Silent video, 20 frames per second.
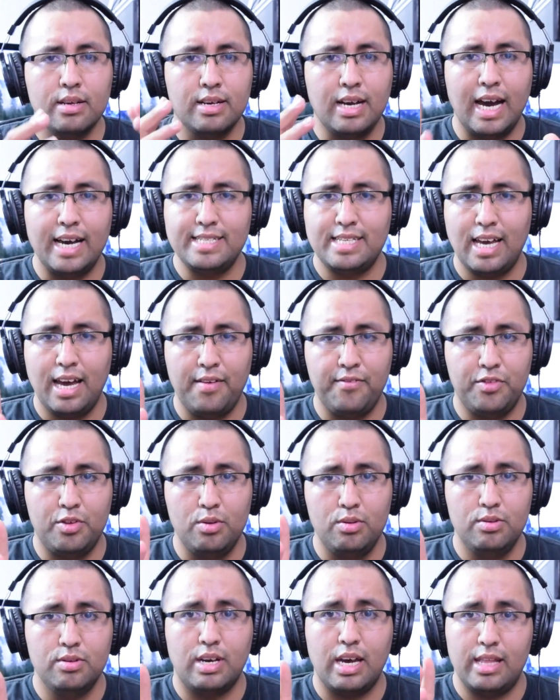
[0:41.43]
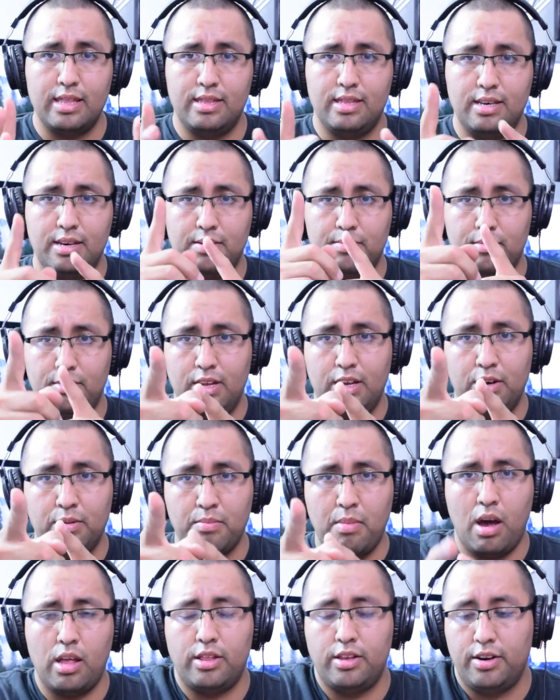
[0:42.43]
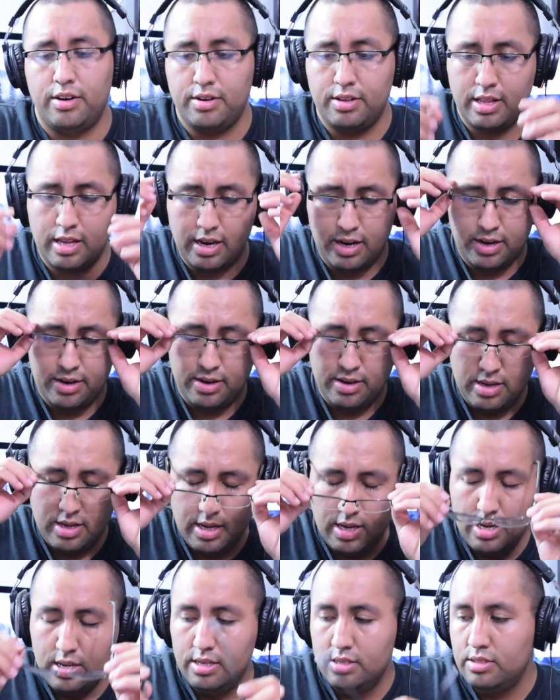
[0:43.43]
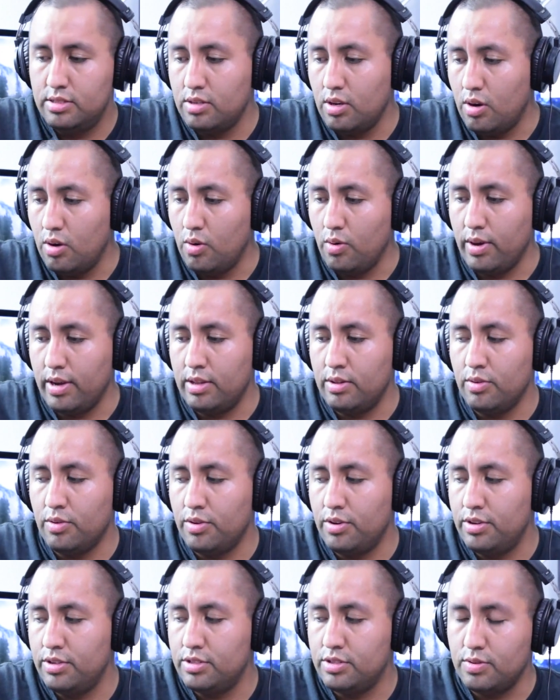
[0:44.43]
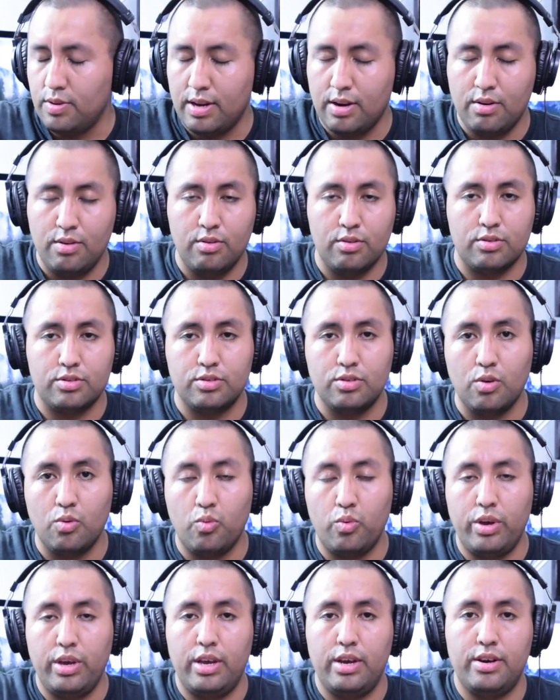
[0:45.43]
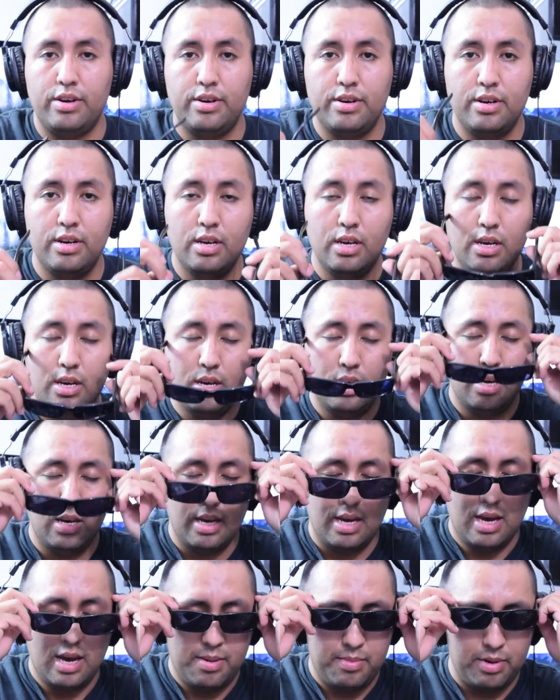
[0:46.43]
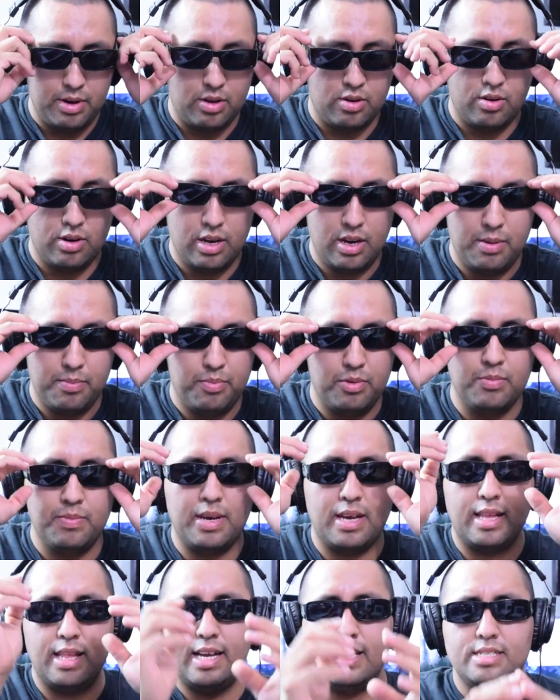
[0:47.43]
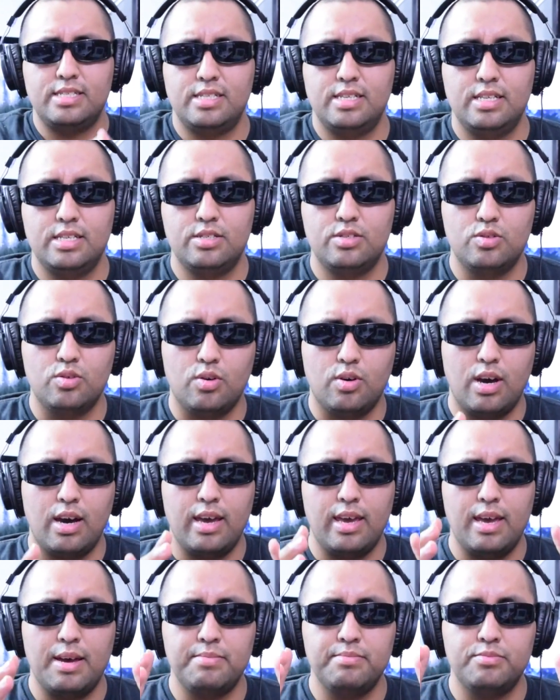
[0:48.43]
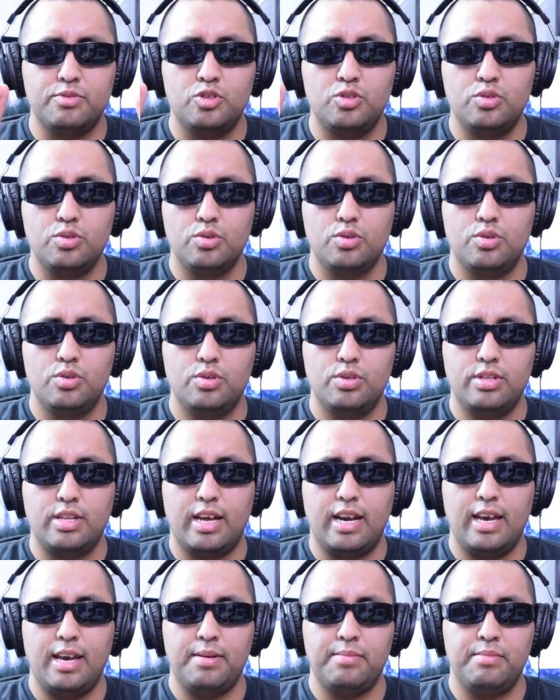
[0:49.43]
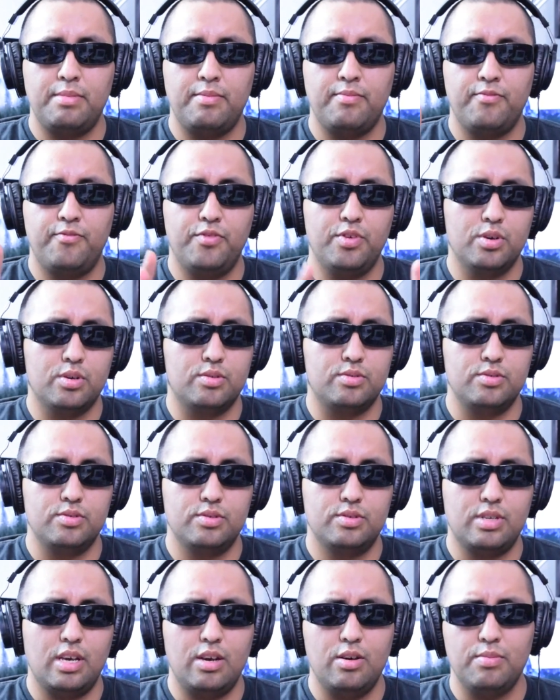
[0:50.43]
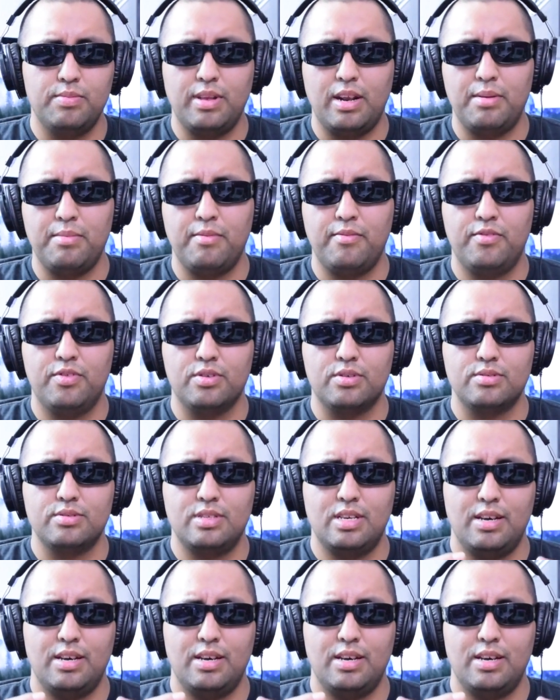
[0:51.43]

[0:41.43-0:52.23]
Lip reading: Guys, I have to look at the little monitor there. So so I don't look so weird, I'm gonna go ahead and put my glasses so I am sure that I am in focus. I hope that I'm in focus.